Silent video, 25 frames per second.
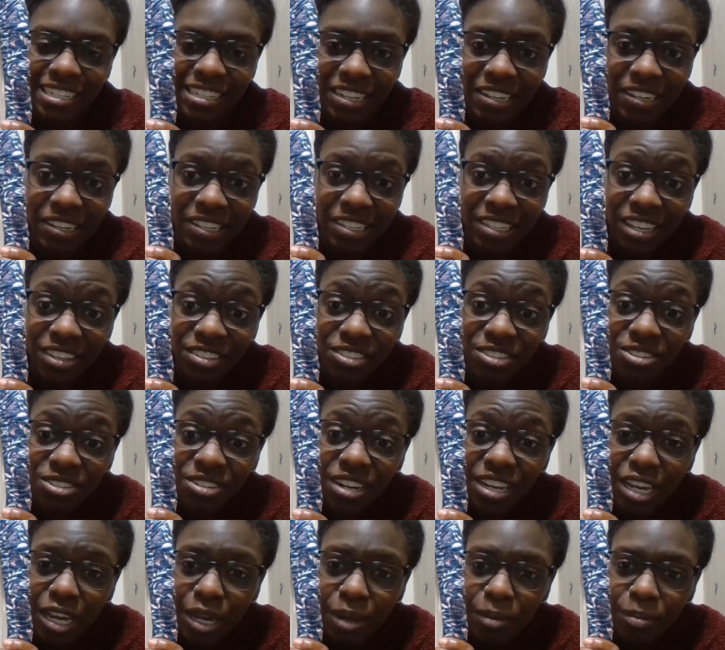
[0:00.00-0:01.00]

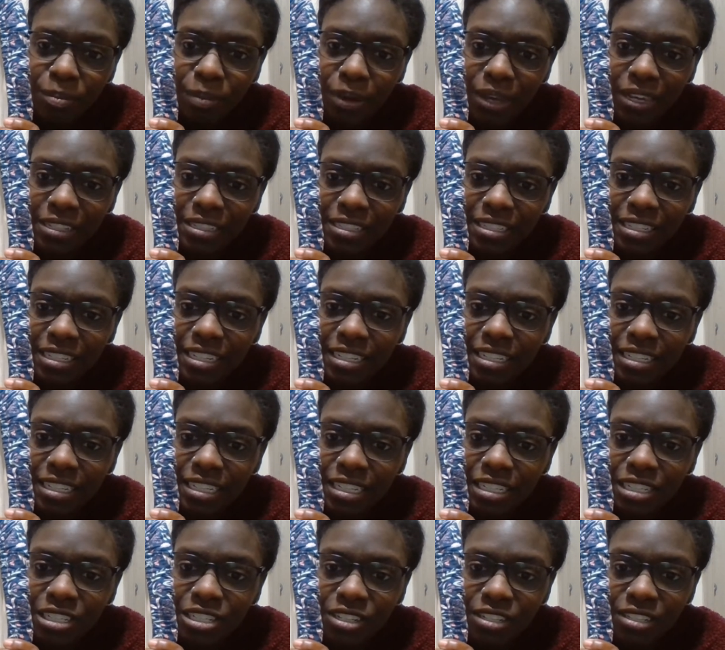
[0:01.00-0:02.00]
yesterday I
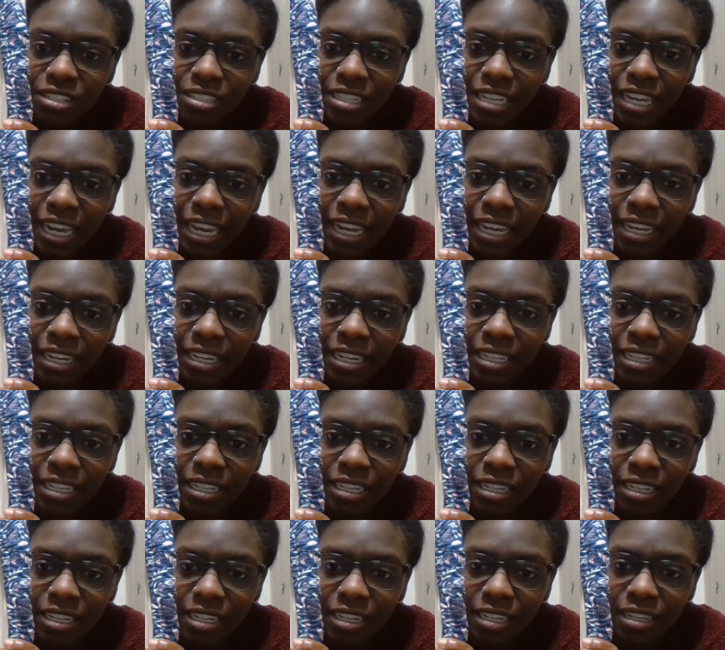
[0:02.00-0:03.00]
basically just
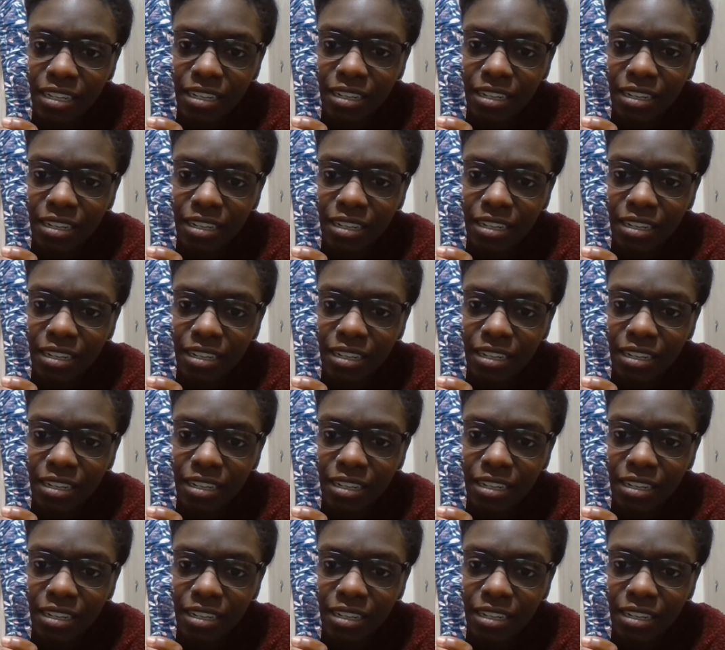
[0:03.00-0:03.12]
added,